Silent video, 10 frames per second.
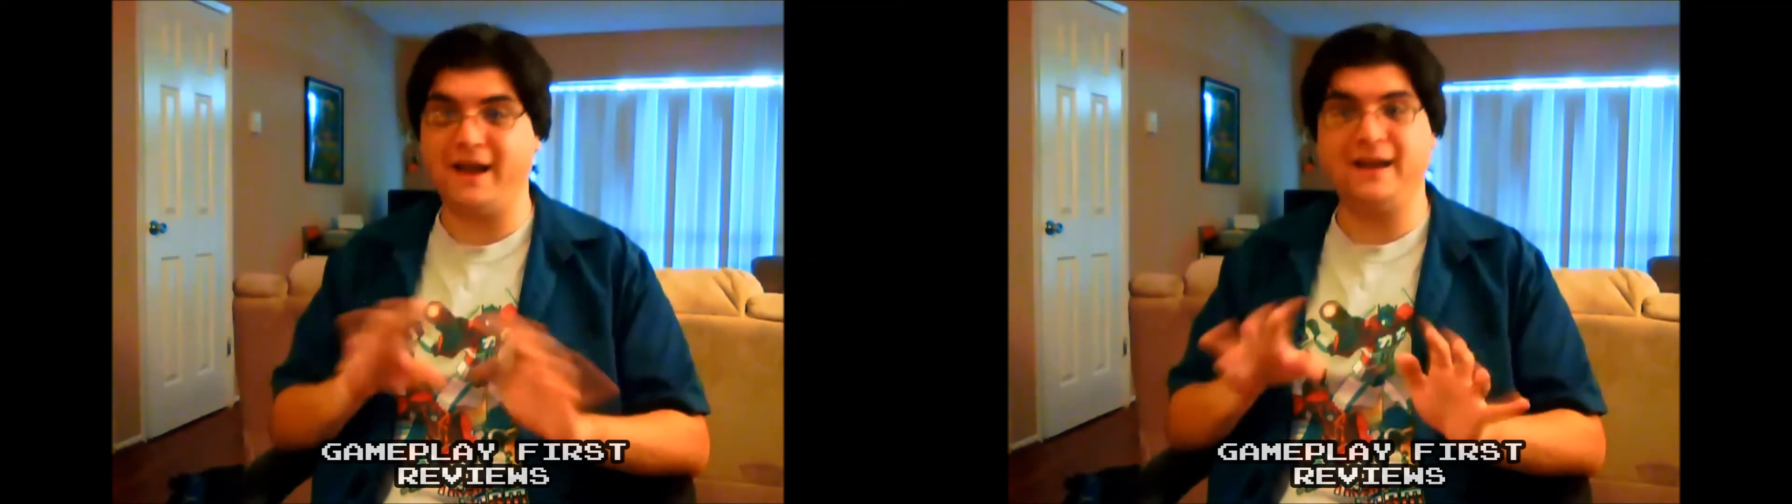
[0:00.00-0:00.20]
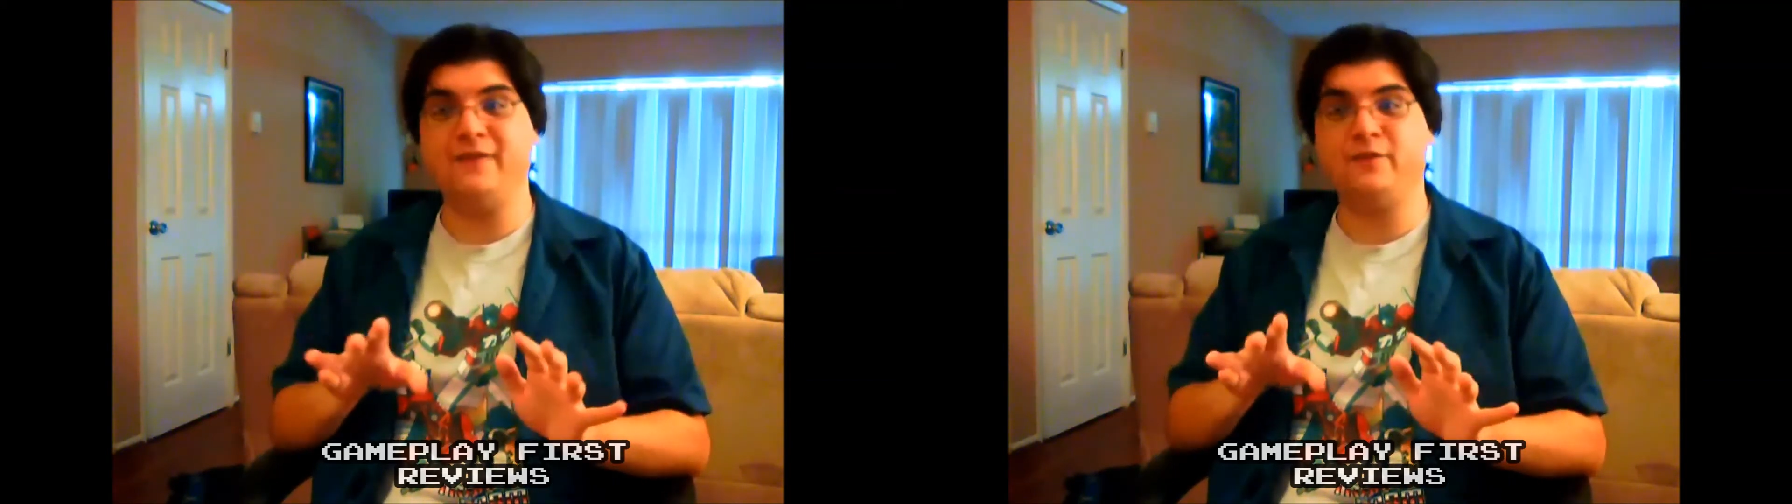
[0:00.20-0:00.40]

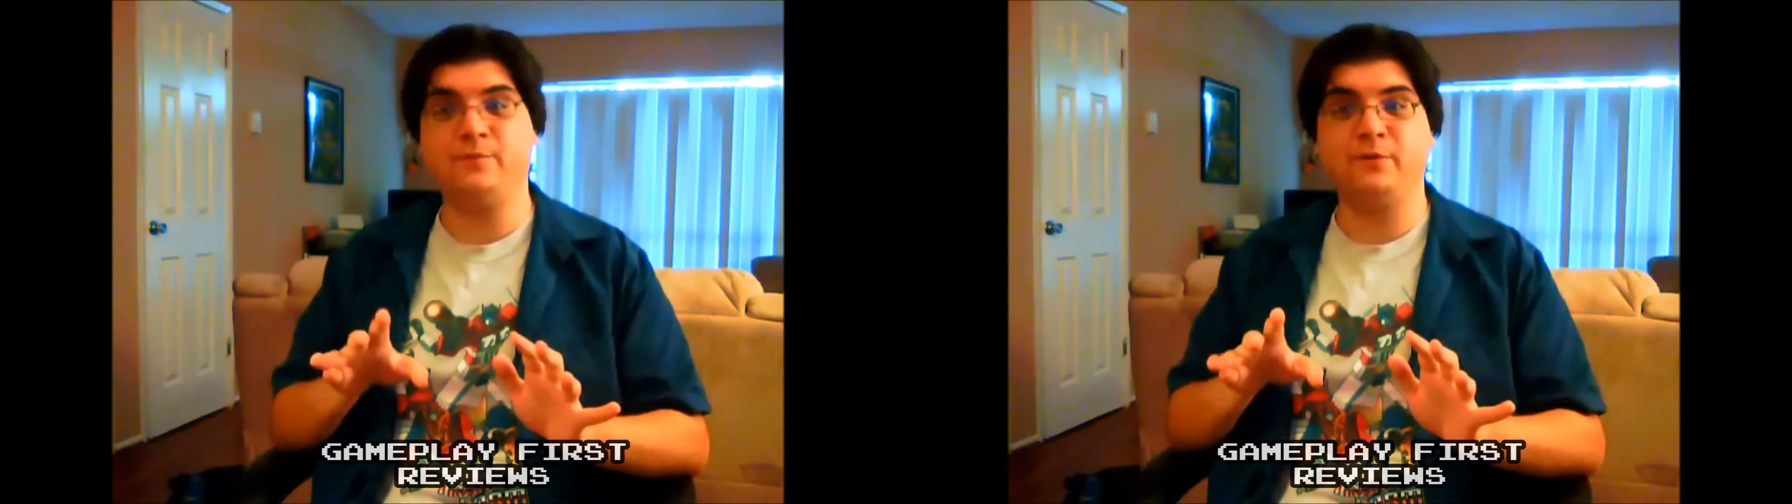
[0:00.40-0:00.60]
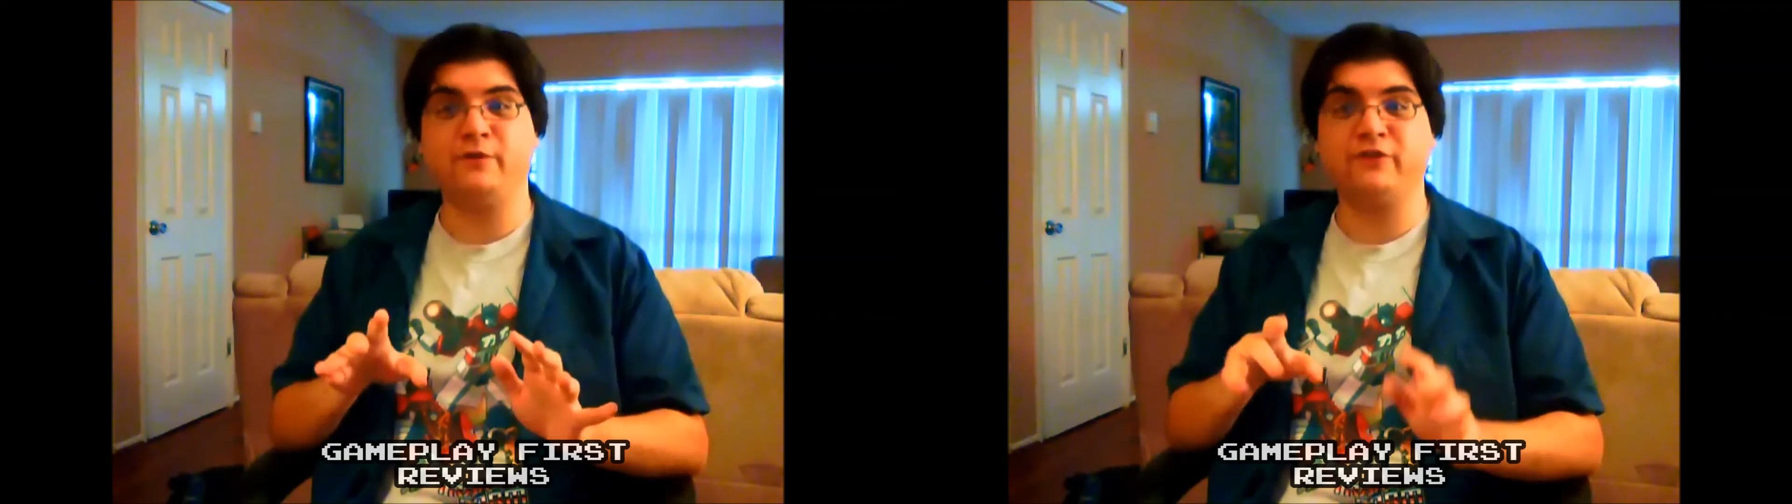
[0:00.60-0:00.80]
going to give it a
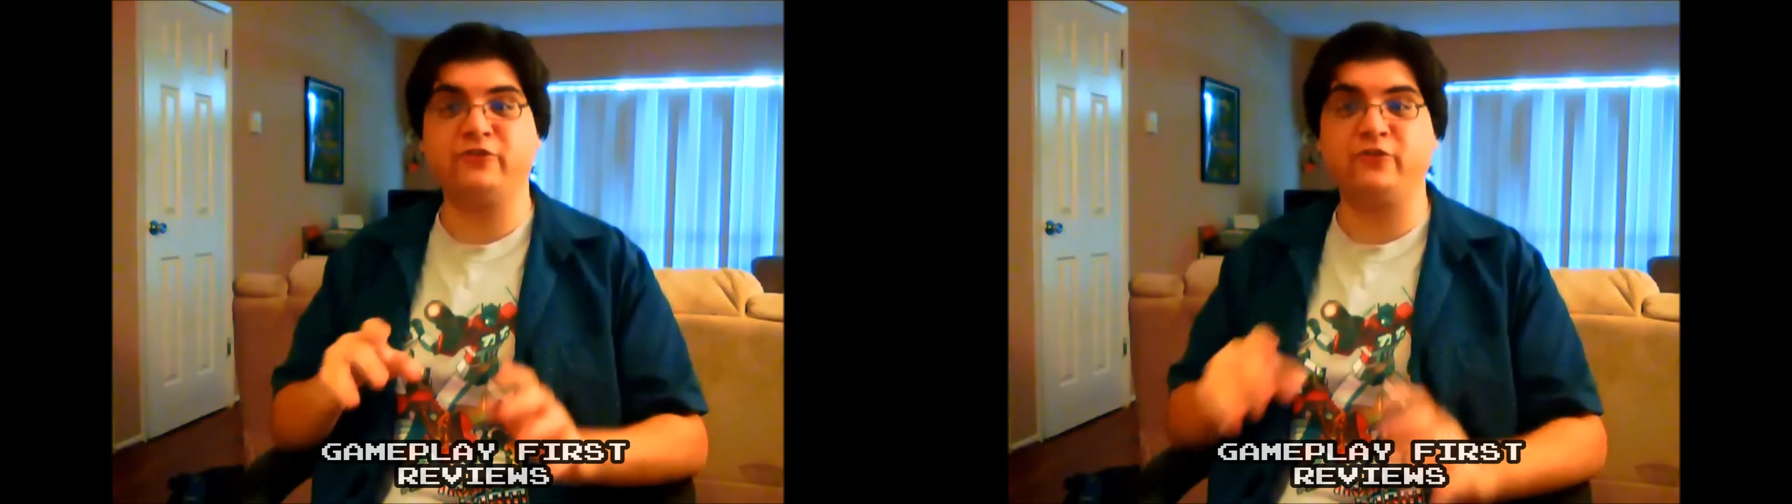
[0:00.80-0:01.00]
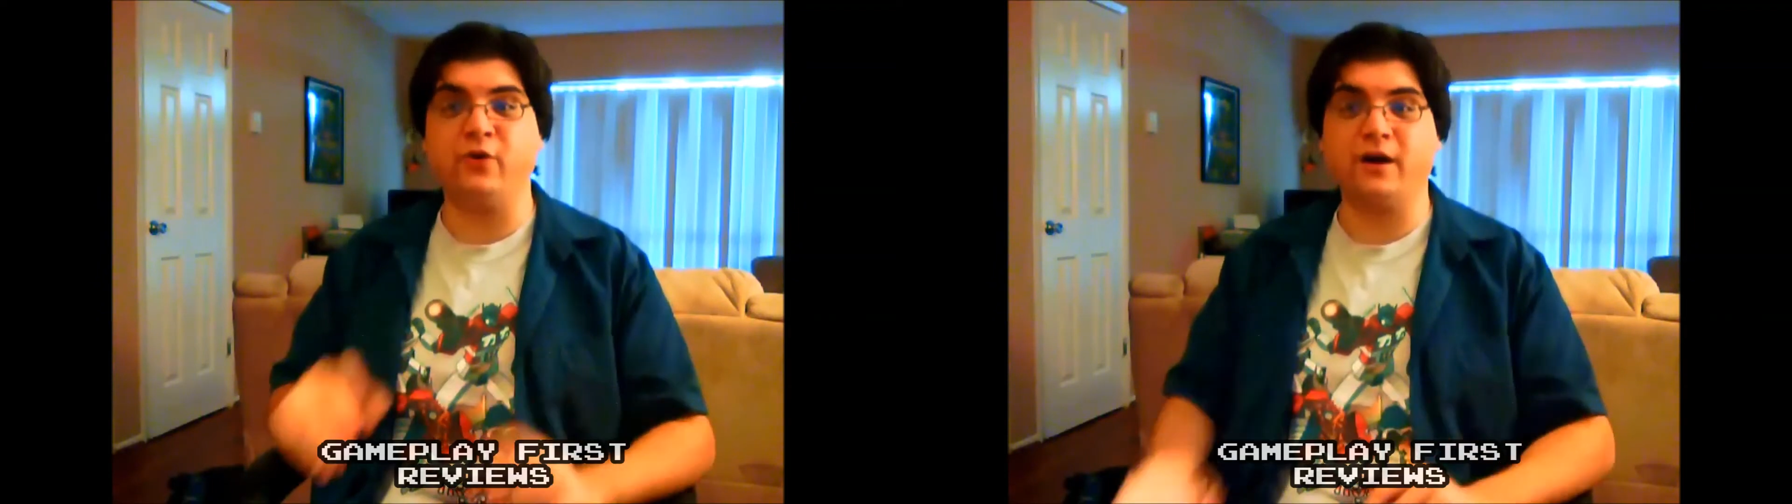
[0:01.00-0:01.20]
perfect
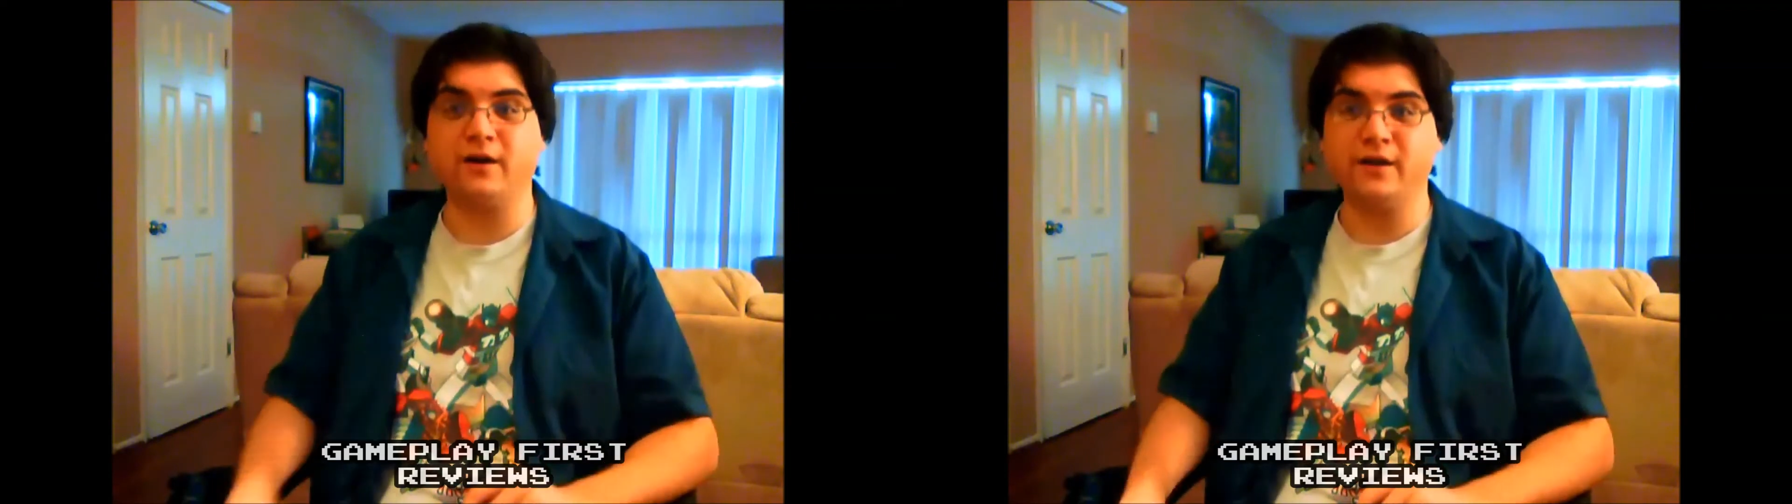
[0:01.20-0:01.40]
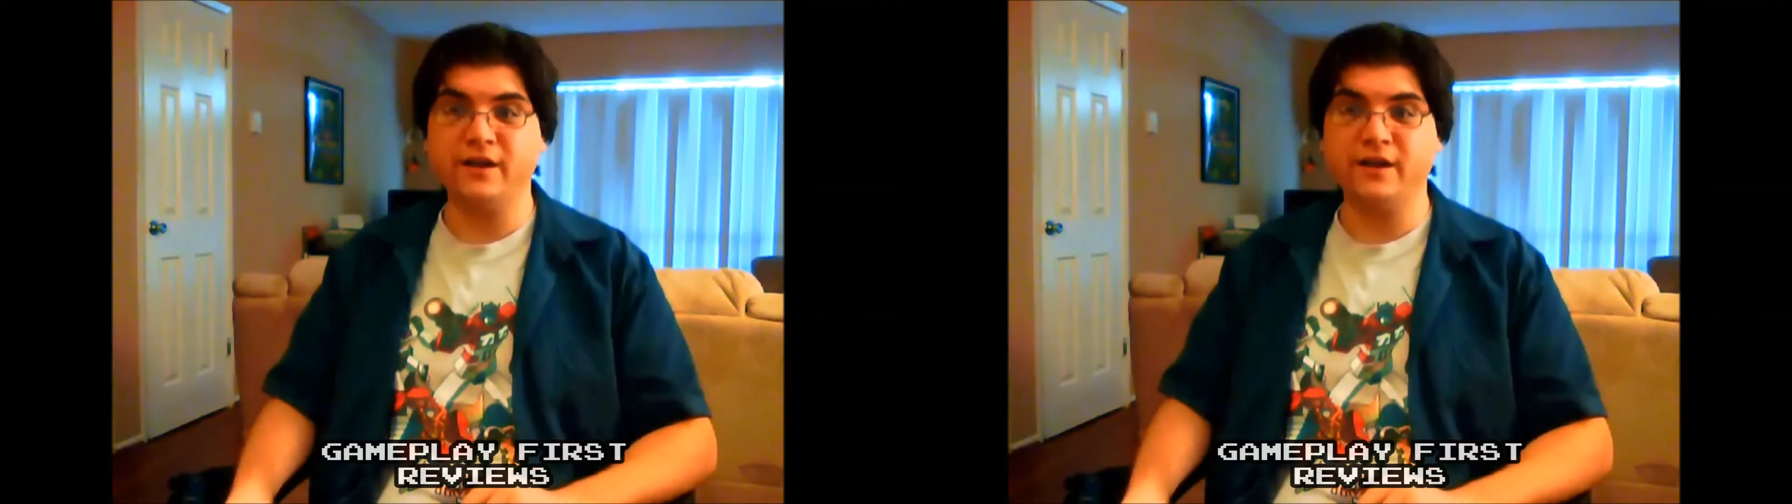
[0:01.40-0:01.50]
score.